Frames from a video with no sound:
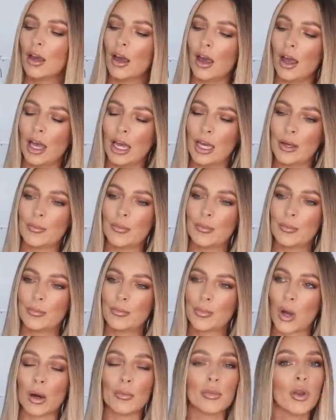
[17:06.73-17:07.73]

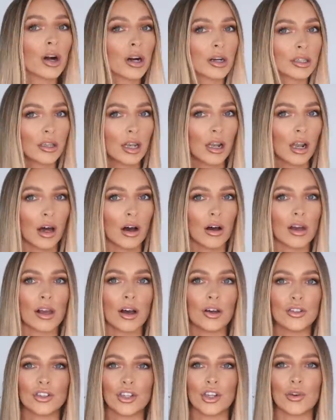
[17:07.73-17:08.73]
But I'm not going to lie,
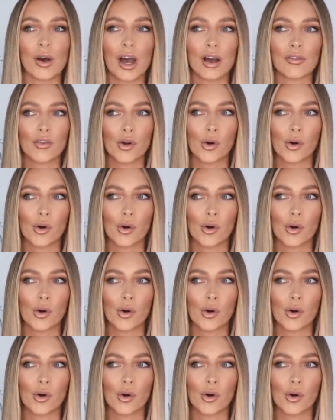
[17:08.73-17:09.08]
I do have